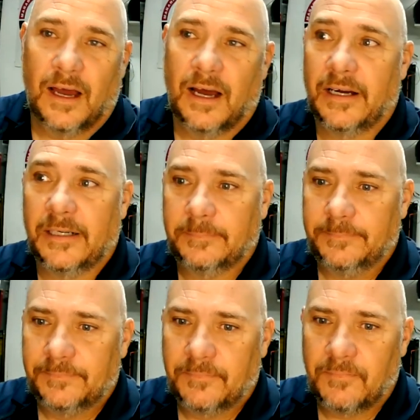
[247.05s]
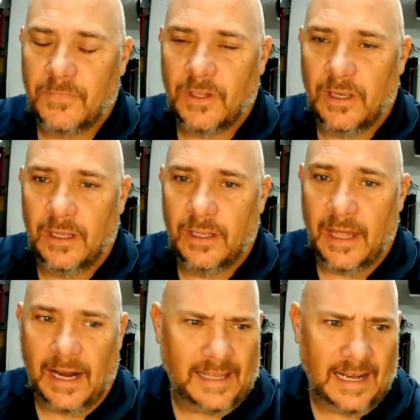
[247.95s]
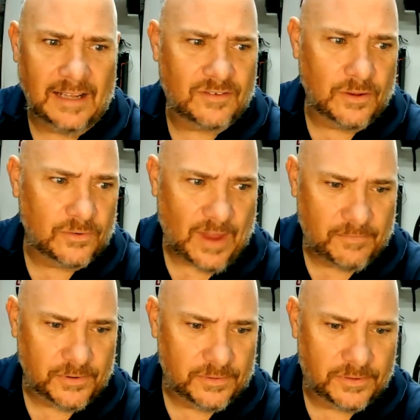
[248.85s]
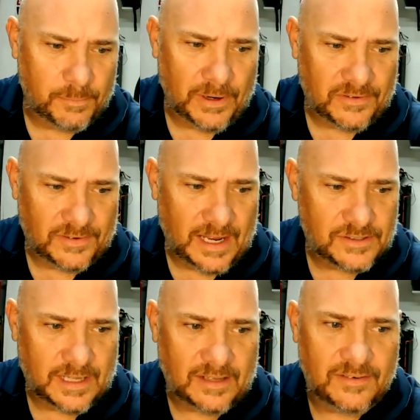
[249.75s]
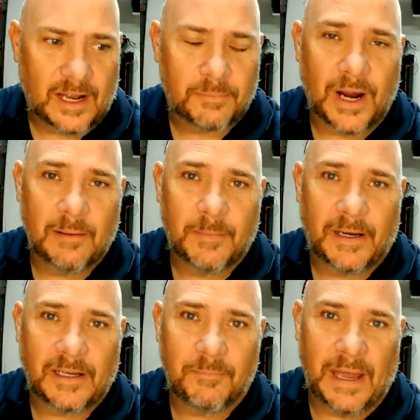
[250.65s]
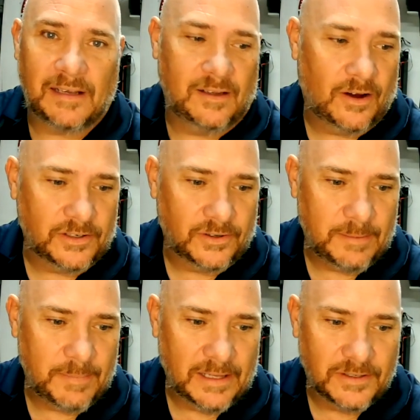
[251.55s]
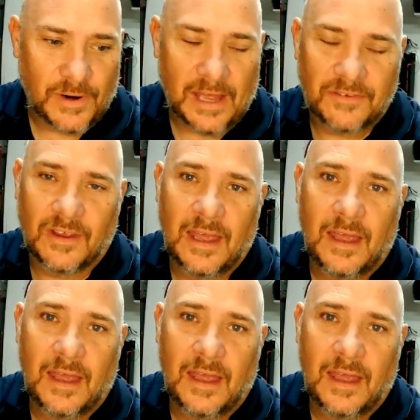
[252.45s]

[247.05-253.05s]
And I can answer those after the presentation. That's not a problem. I'll get back to you on your email address.